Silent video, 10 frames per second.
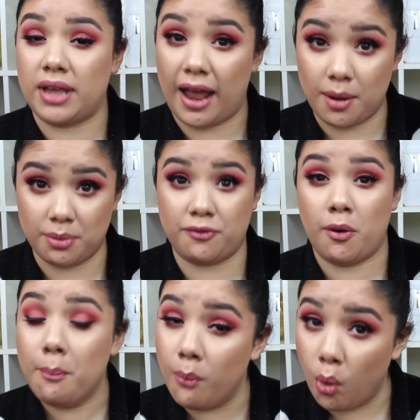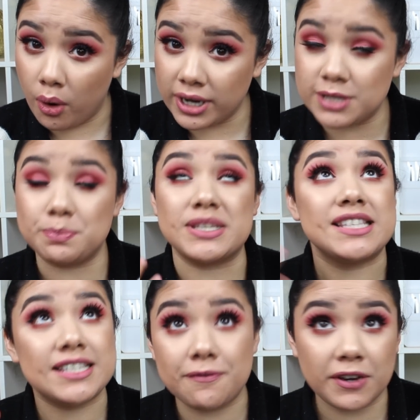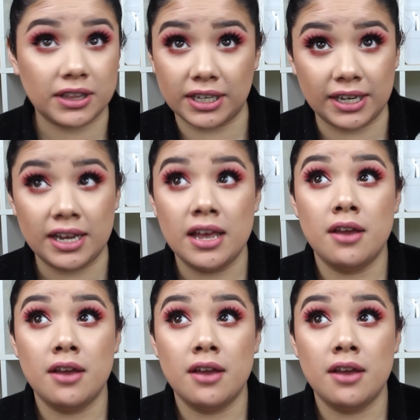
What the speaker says: that I prefer more. Specifically